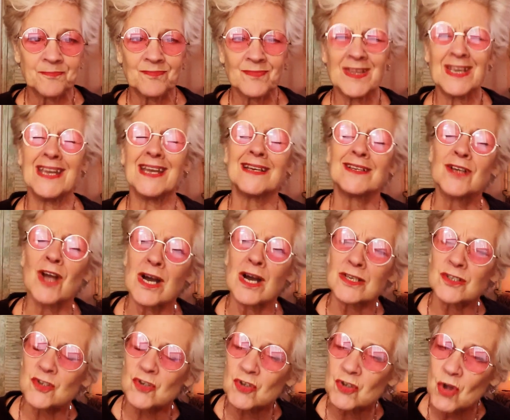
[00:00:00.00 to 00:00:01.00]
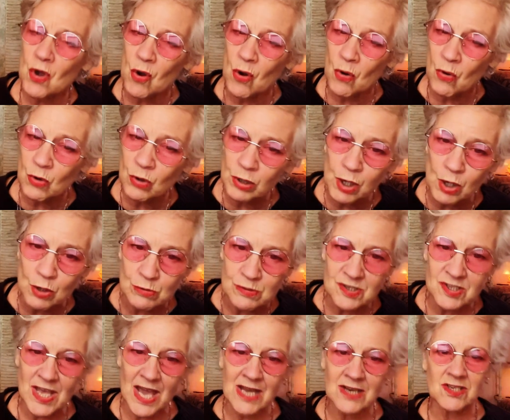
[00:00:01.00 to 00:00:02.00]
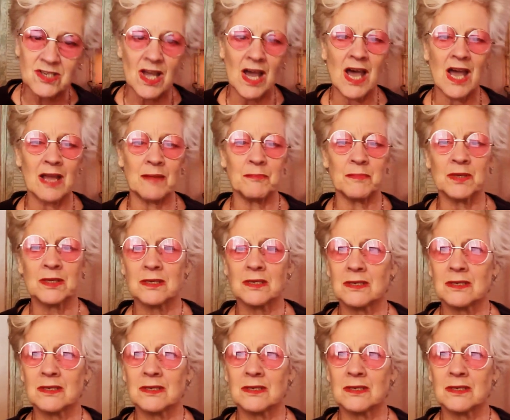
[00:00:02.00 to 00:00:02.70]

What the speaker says: He had got so close that time.